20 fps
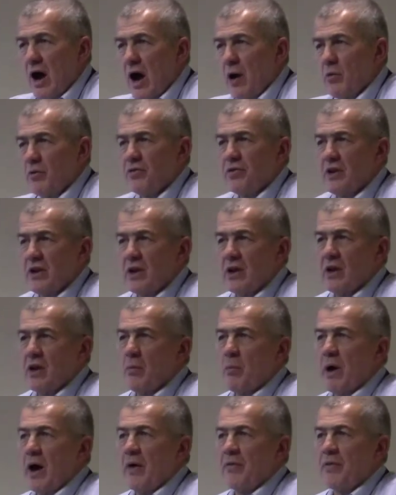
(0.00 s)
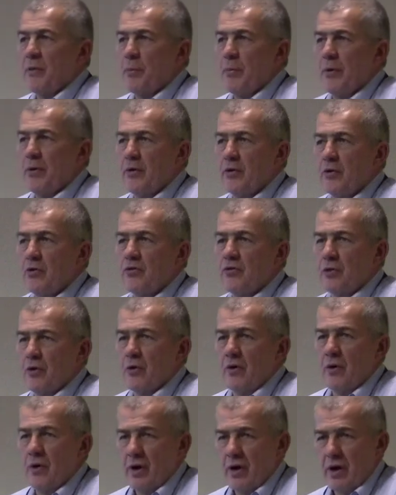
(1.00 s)
I was thinking about the
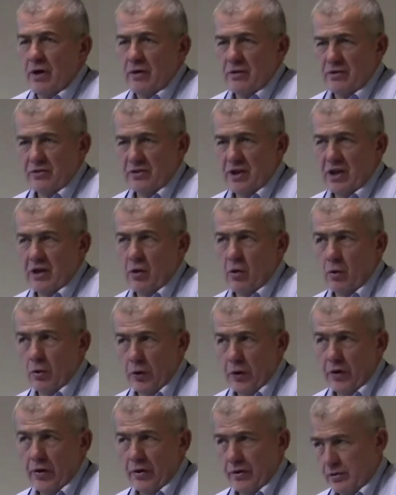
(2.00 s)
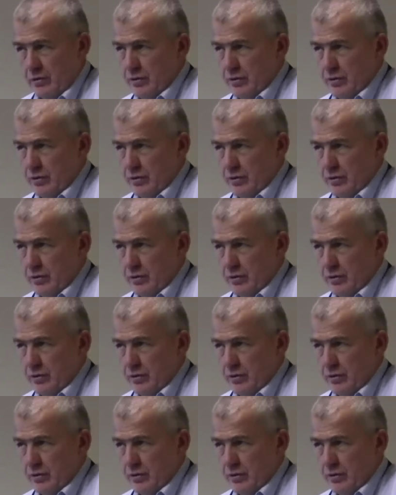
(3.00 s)
producer stakeholder,